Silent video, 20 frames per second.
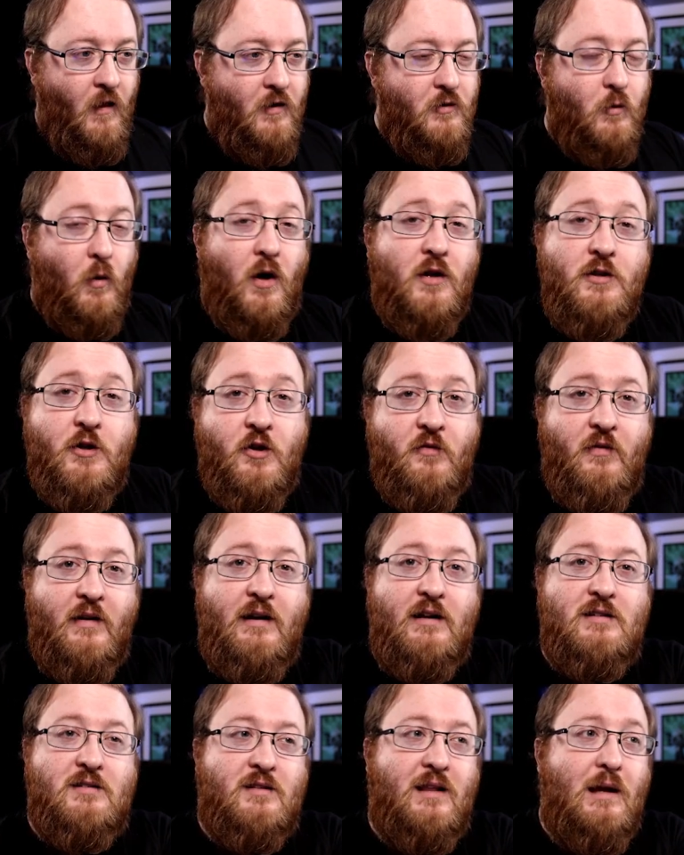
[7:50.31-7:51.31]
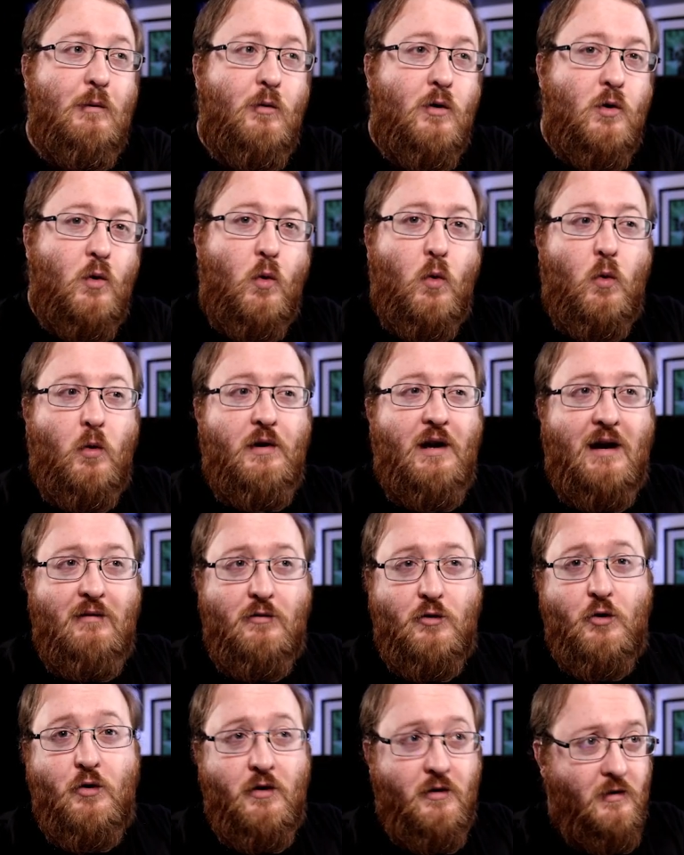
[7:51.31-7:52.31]
So until finished, they will go and have a
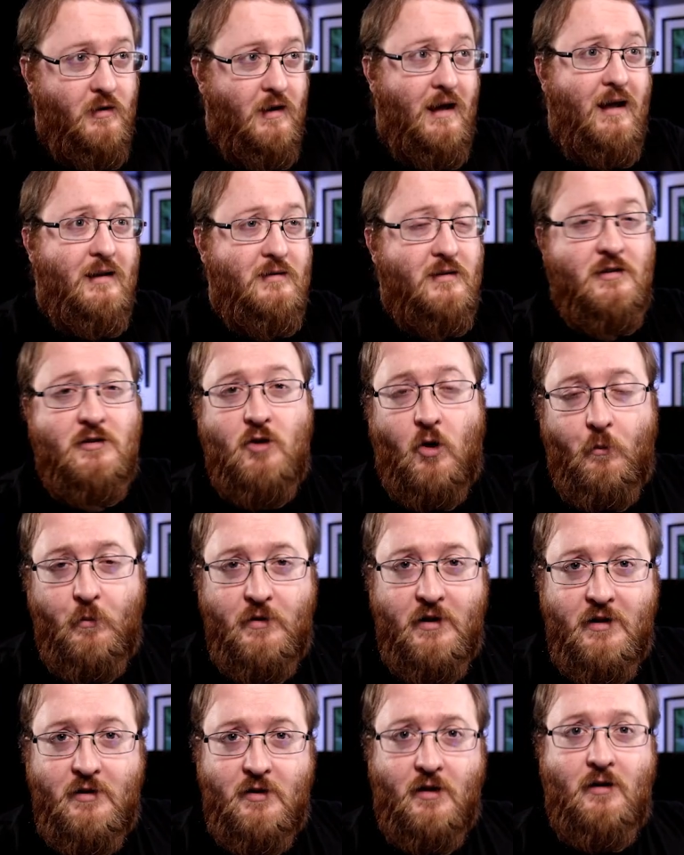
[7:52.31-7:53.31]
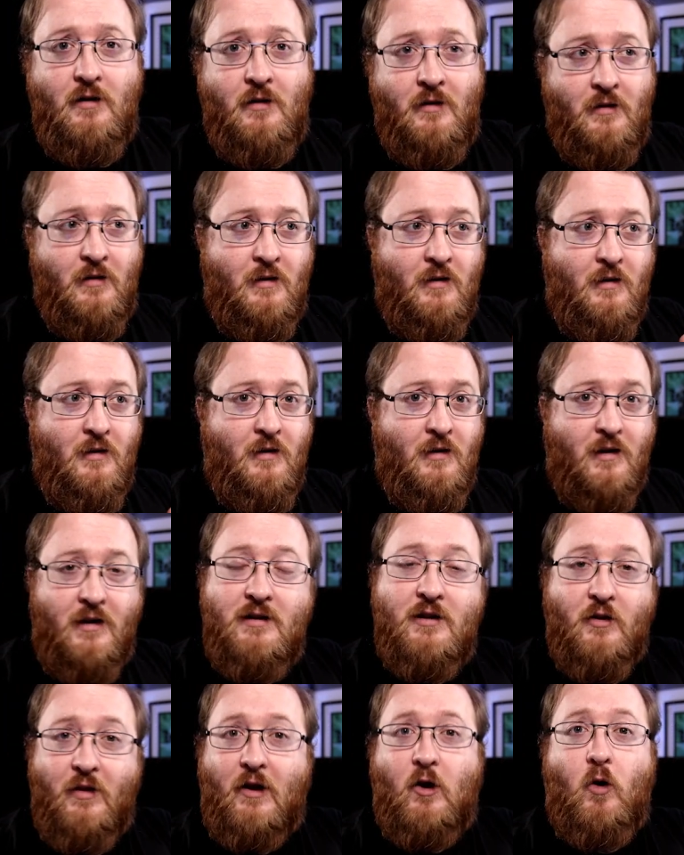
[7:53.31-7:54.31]
look at this competition
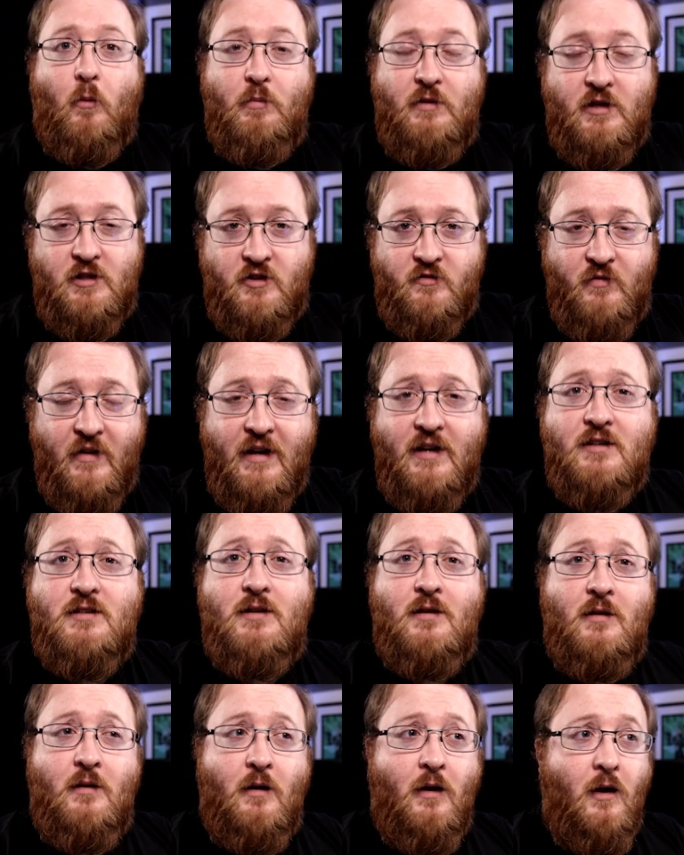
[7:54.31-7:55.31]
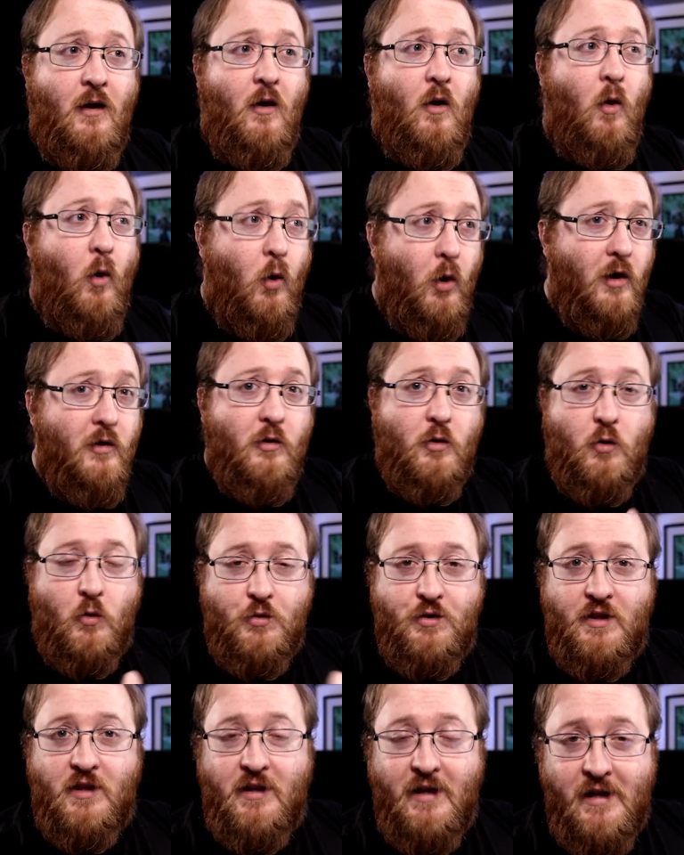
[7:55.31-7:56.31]
until that competition is finished, or they'll go
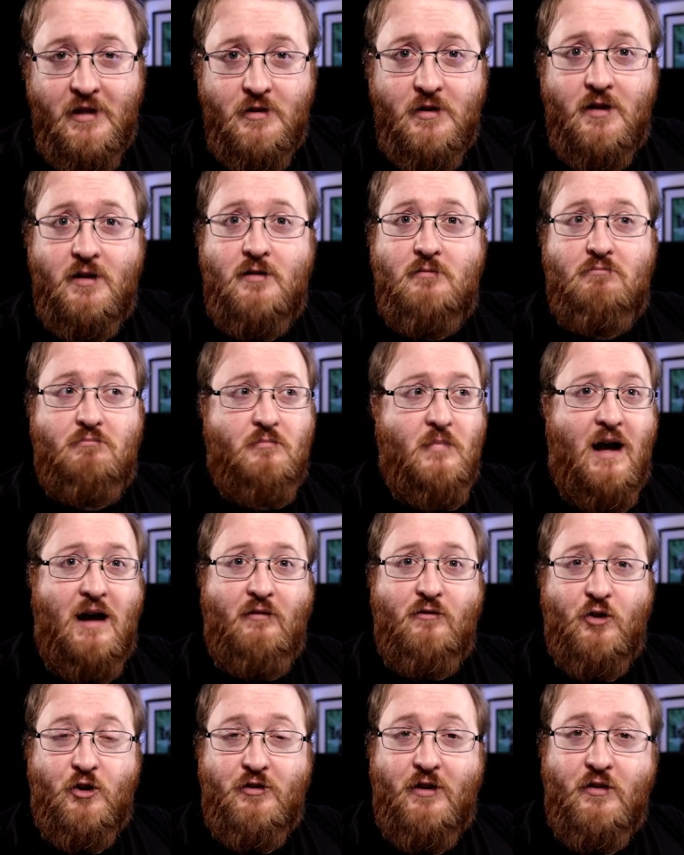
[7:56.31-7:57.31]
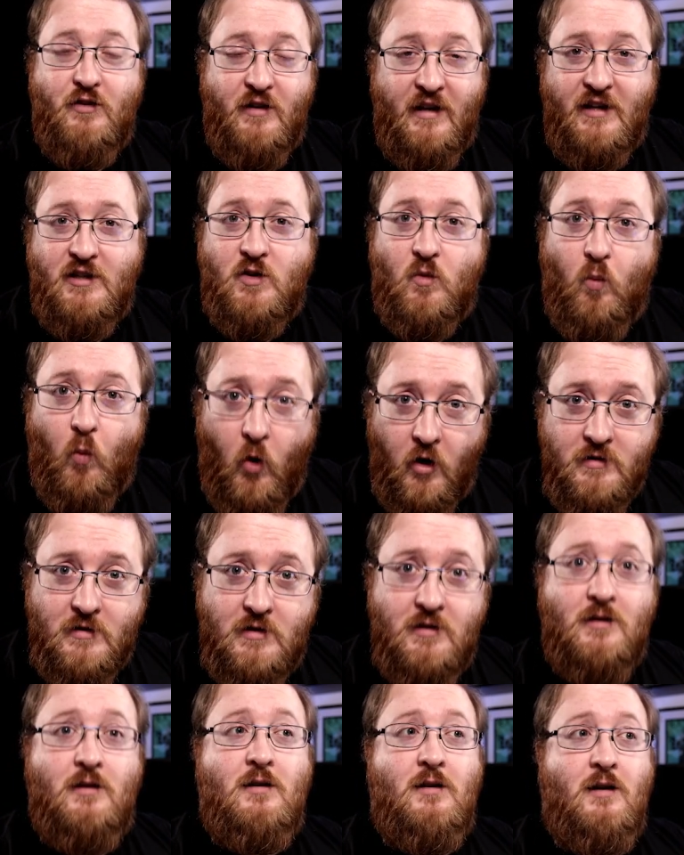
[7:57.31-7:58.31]
to the nation, have a look around the nation
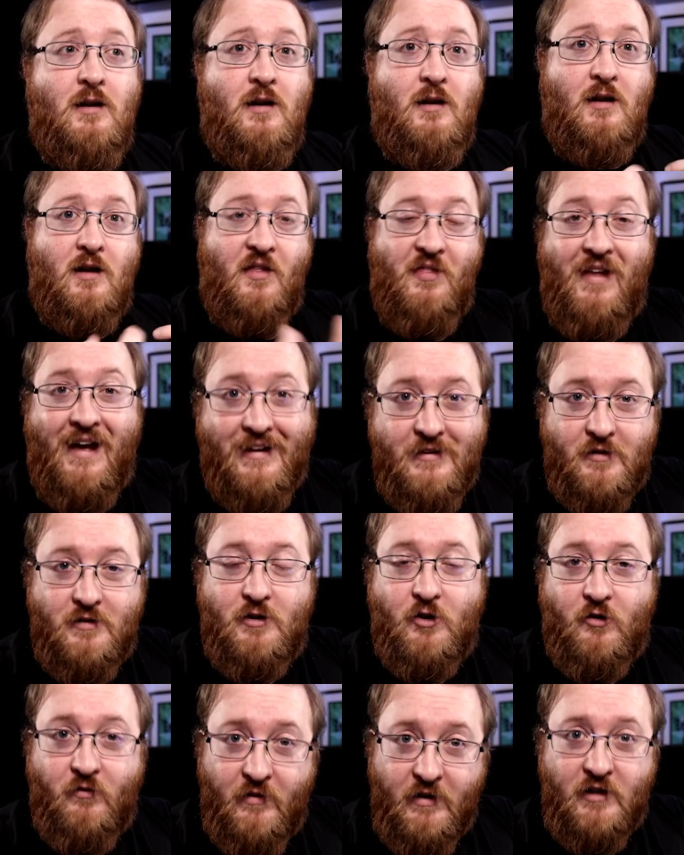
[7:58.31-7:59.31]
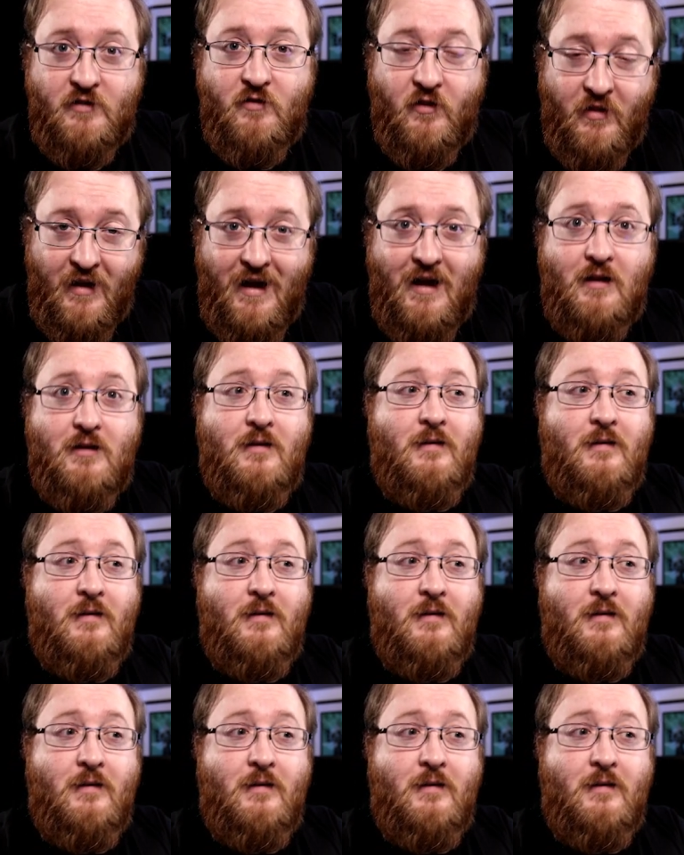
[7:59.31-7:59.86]
once, and that's until finished for that.